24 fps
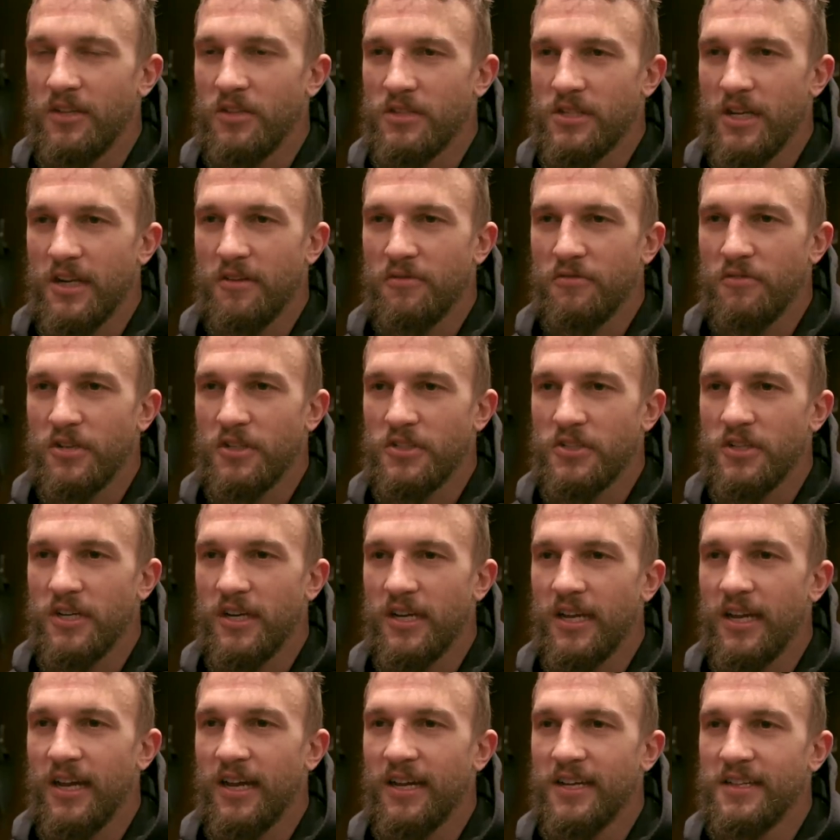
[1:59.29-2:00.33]
knows how to frustrate
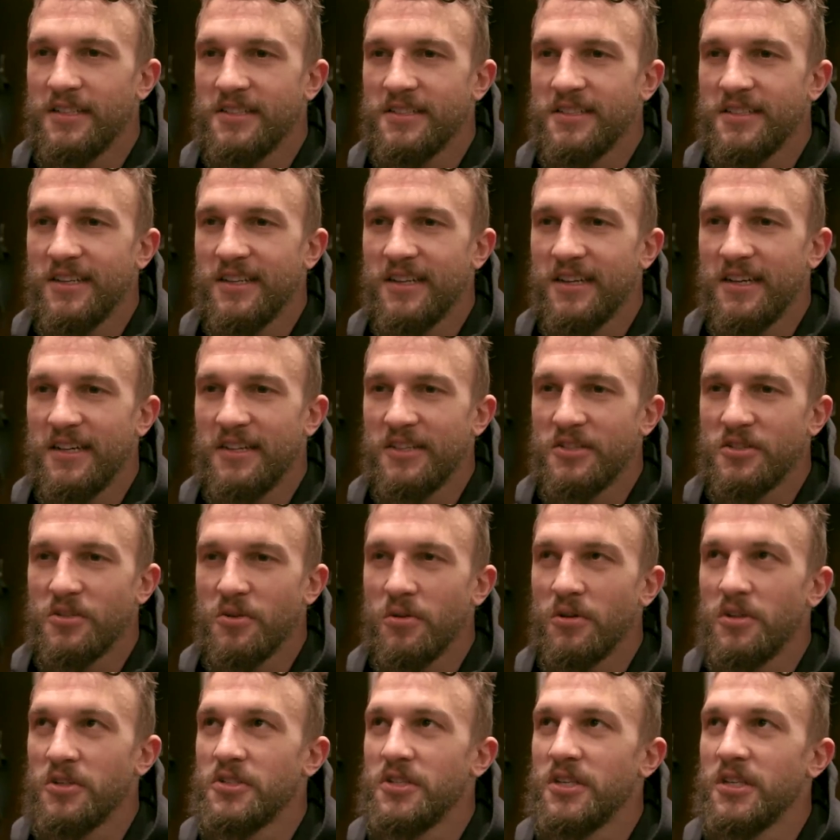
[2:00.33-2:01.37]
guys on the
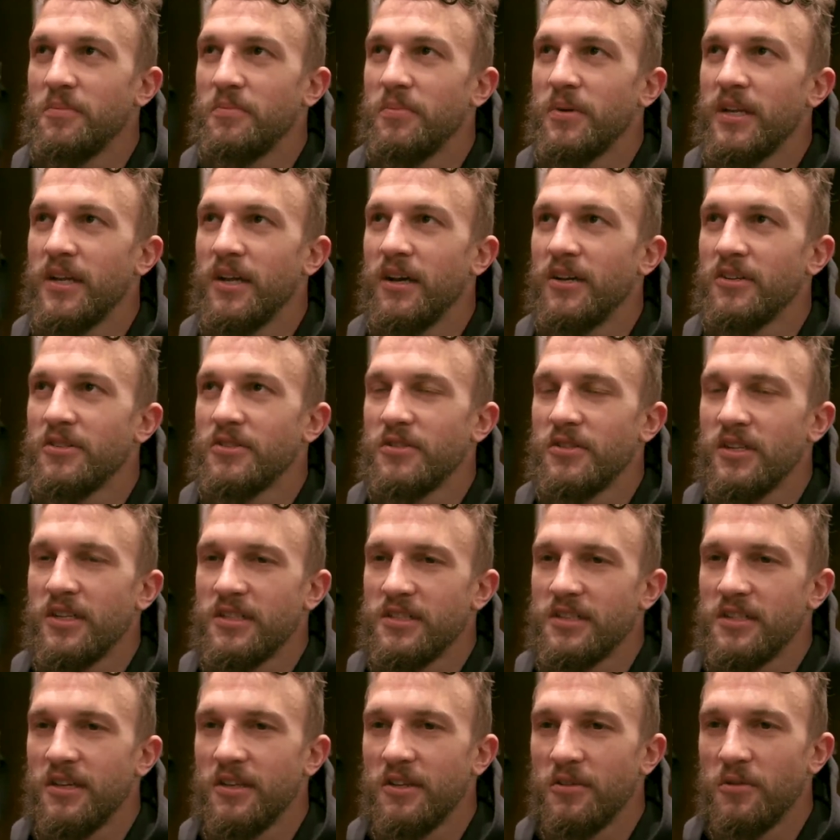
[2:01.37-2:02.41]
score sheet, but he also does
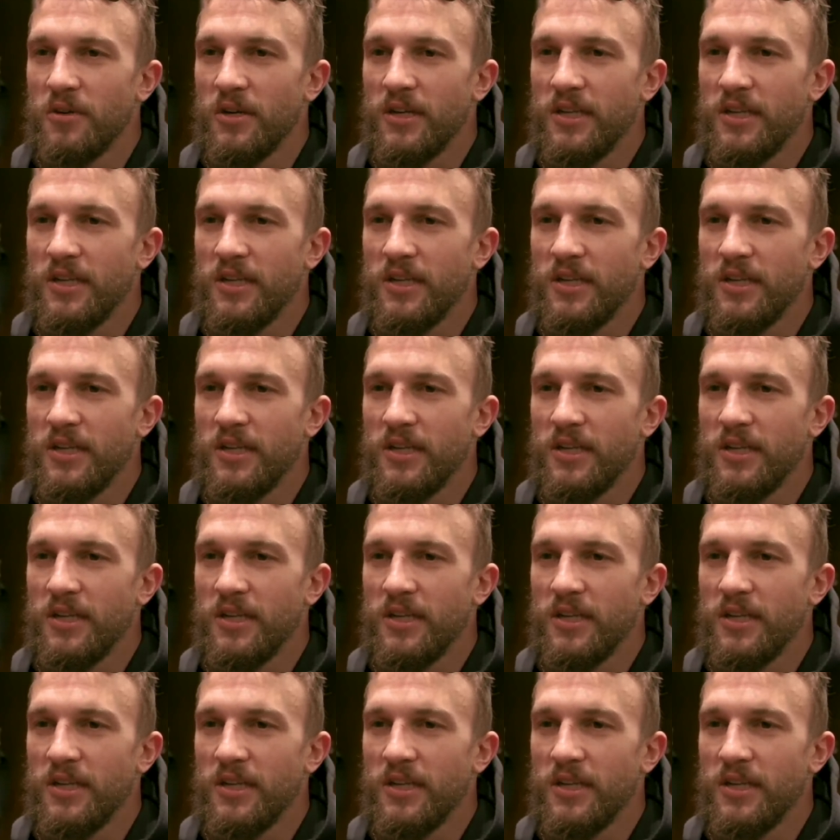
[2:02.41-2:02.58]
it other